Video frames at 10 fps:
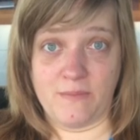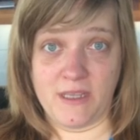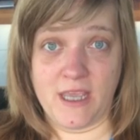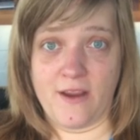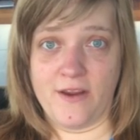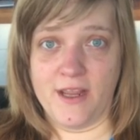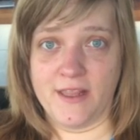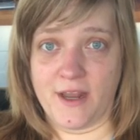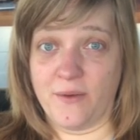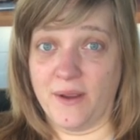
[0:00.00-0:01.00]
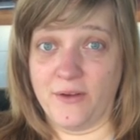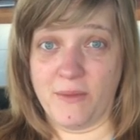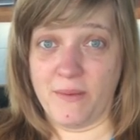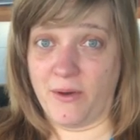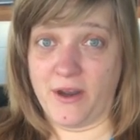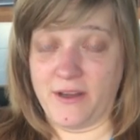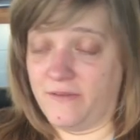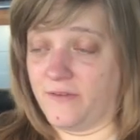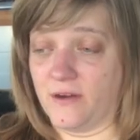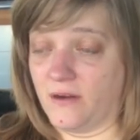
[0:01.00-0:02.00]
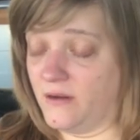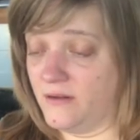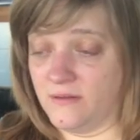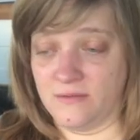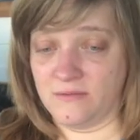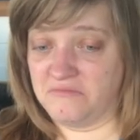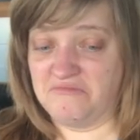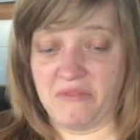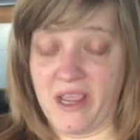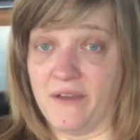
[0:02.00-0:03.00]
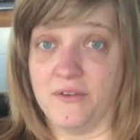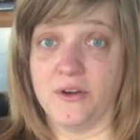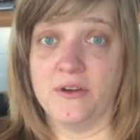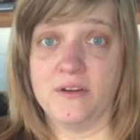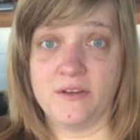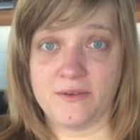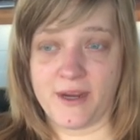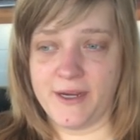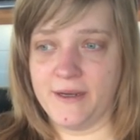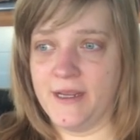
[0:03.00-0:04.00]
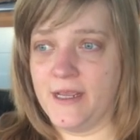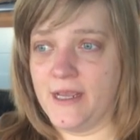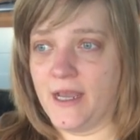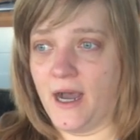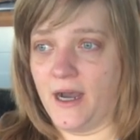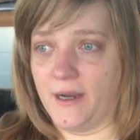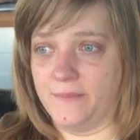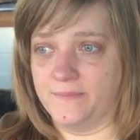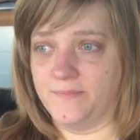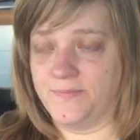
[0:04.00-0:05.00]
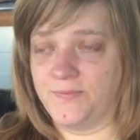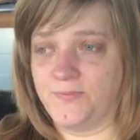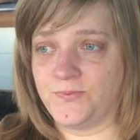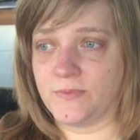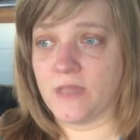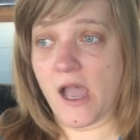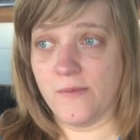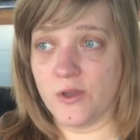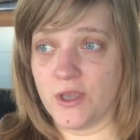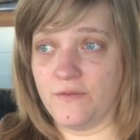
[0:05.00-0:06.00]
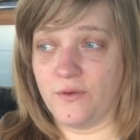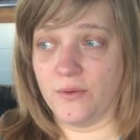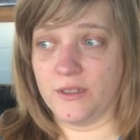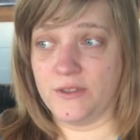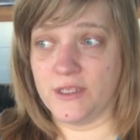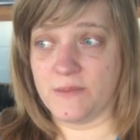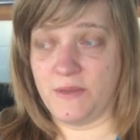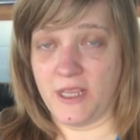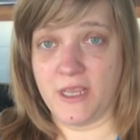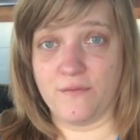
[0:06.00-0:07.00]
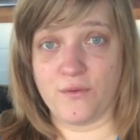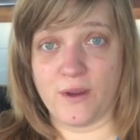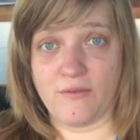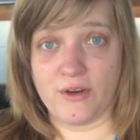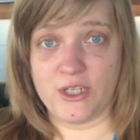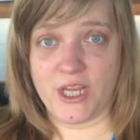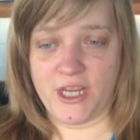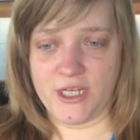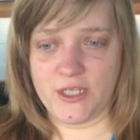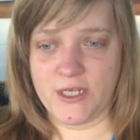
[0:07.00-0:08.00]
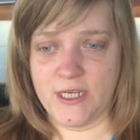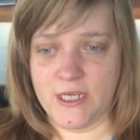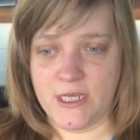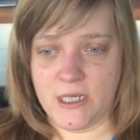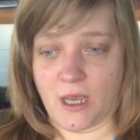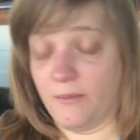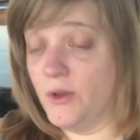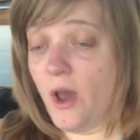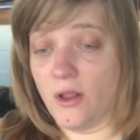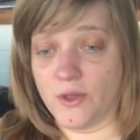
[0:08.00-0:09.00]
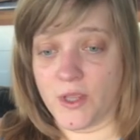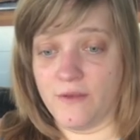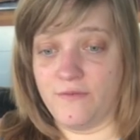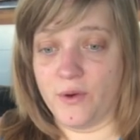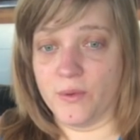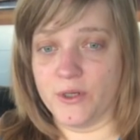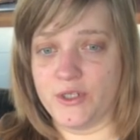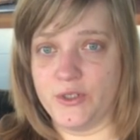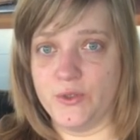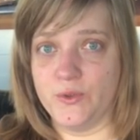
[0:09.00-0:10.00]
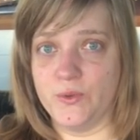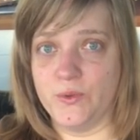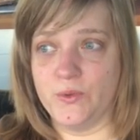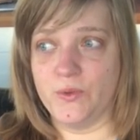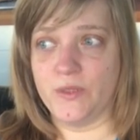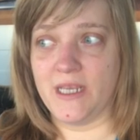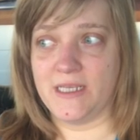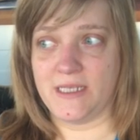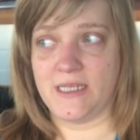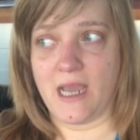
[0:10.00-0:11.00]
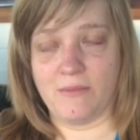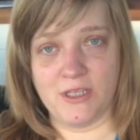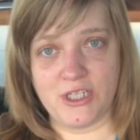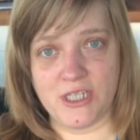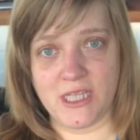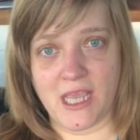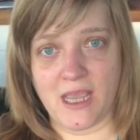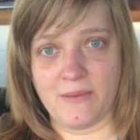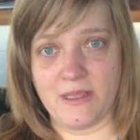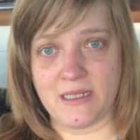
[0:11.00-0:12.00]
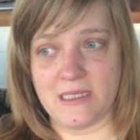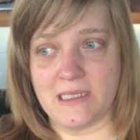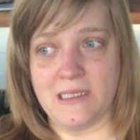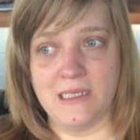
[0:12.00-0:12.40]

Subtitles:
be carrying that around on my body forever, right? I'm looking forward to this being a forever change. I'm not looking forward to establishing the habits,